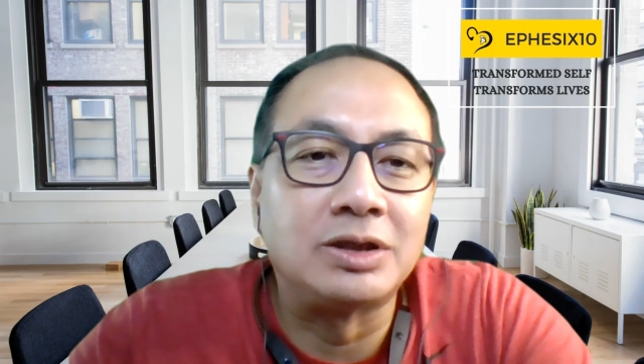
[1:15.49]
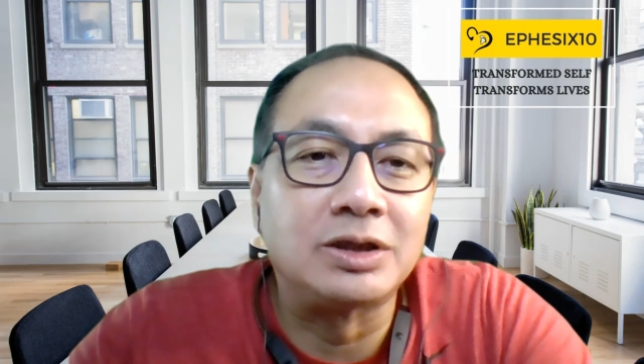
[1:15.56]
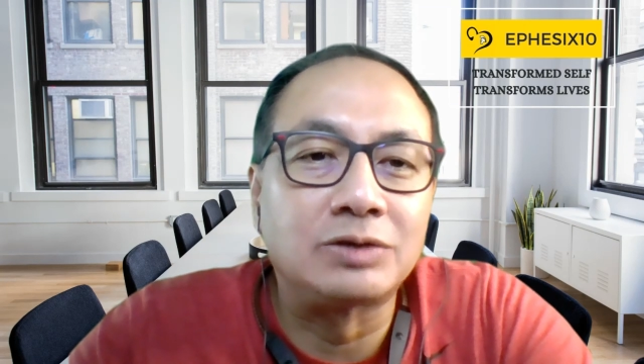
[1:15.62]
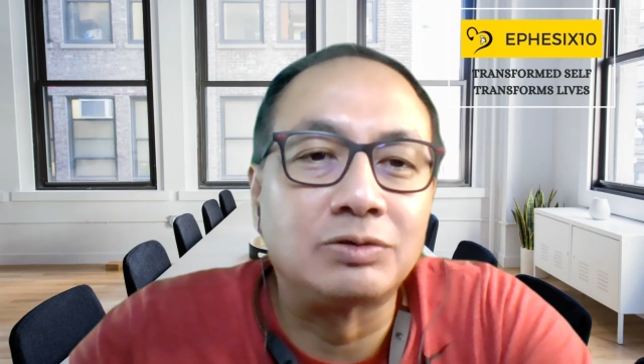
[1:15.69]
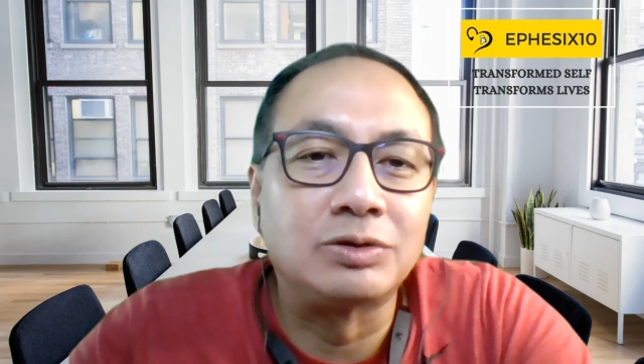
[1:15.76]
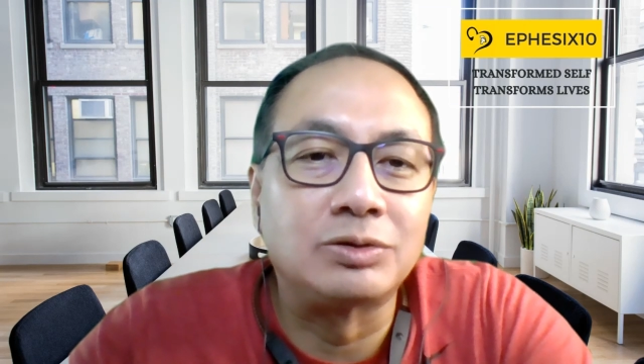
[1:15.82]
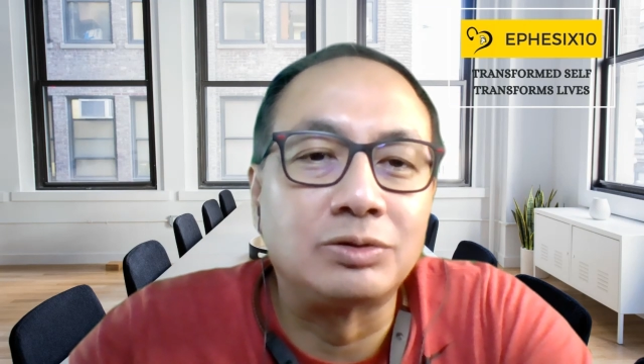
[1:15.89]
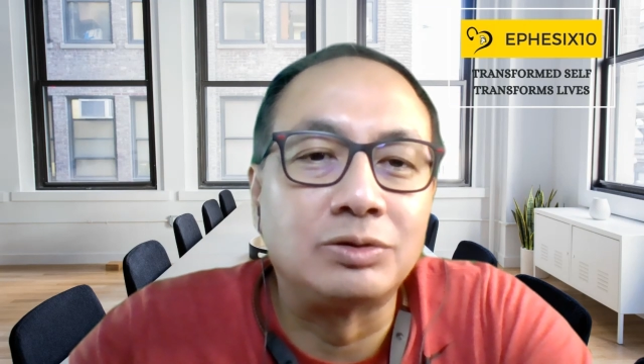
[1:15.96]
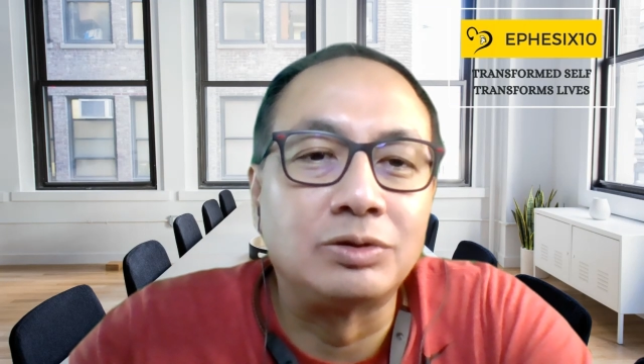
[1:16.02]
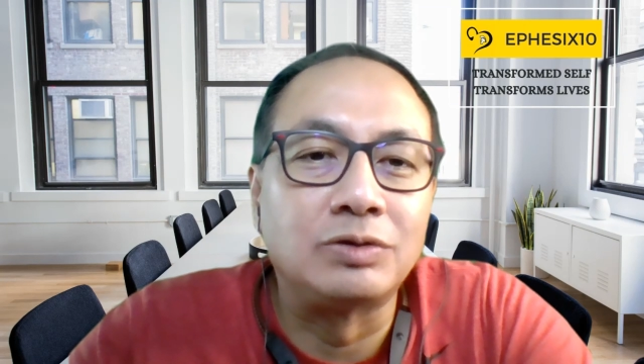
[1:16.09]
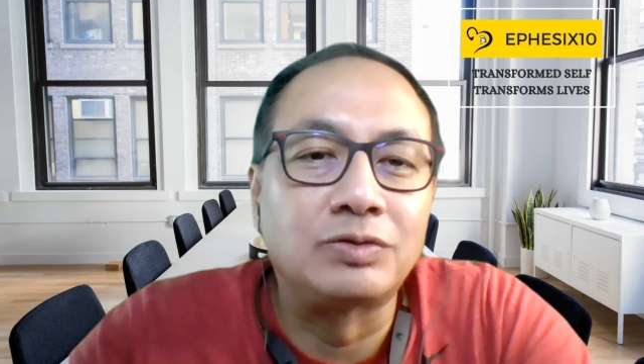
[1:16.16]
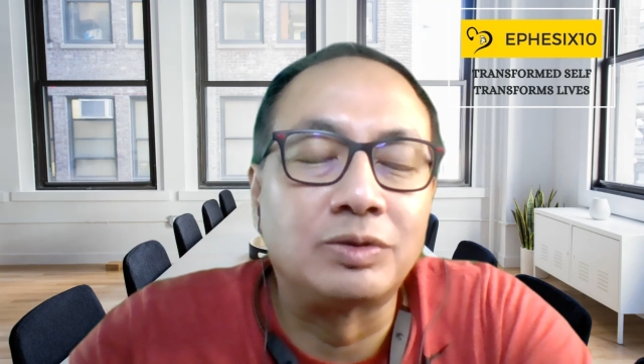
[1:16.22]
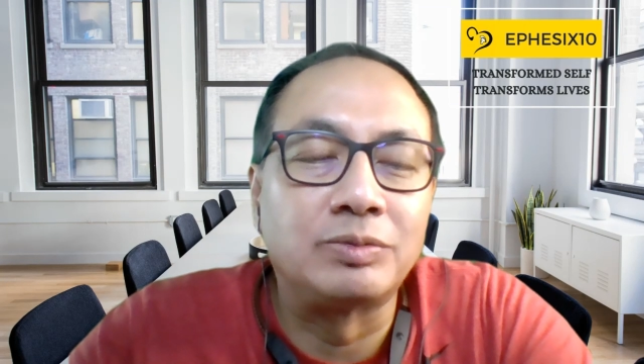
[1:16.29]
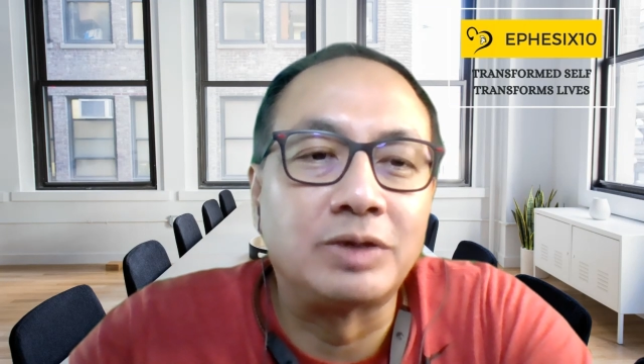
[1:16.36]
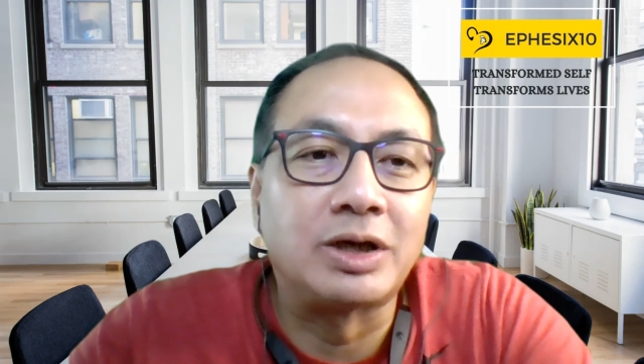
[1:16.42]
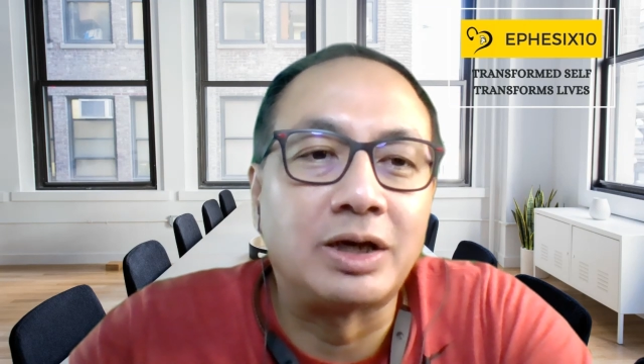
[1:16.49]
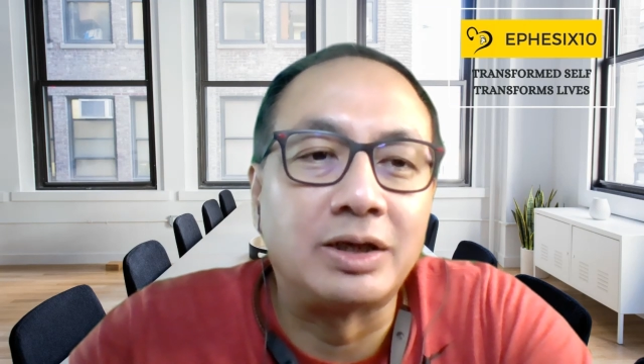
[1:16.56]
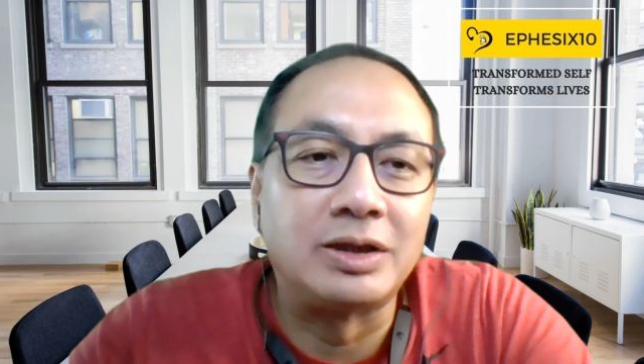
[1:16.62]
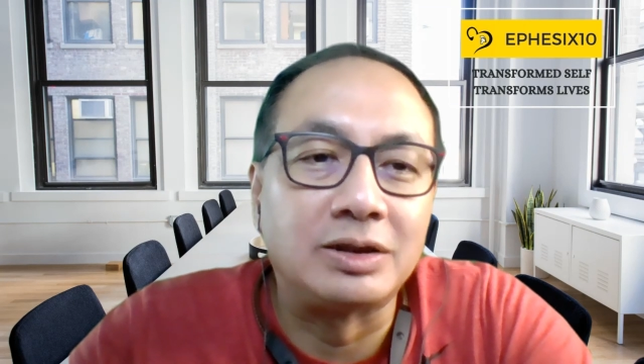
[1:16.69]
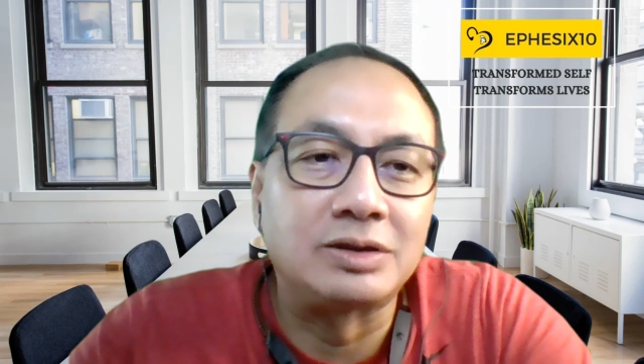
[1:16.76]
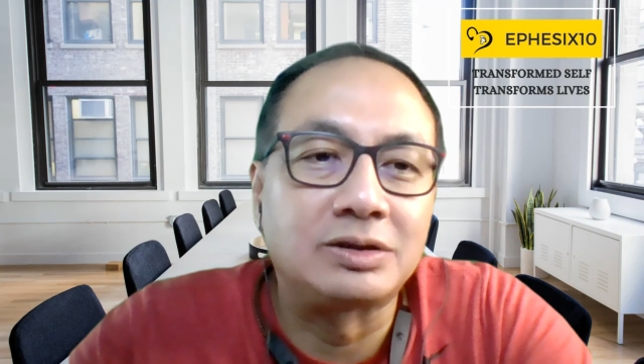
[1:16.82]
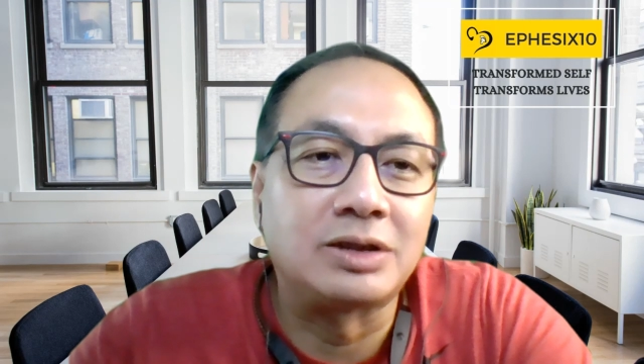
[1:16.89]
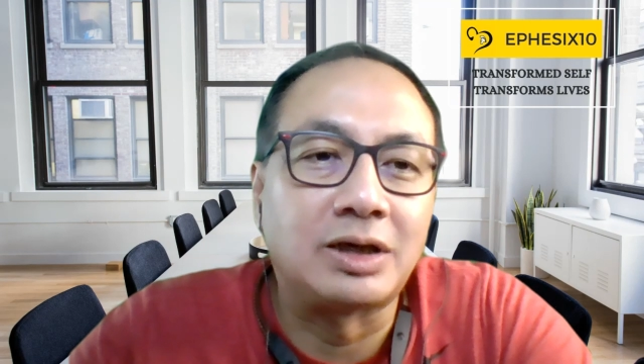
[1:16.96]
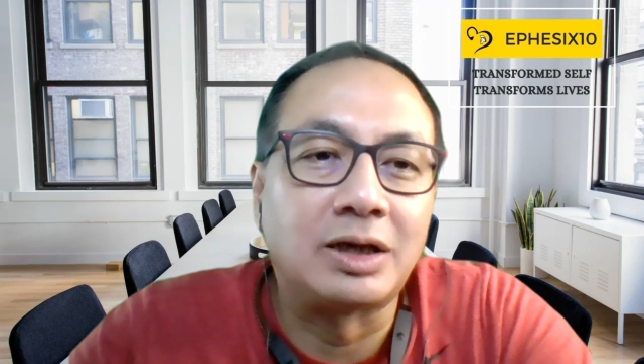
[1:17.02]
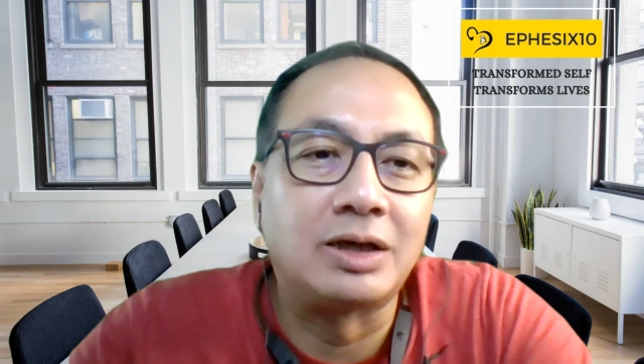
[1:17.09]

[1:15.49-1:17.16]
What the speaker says: just want to know from the highest.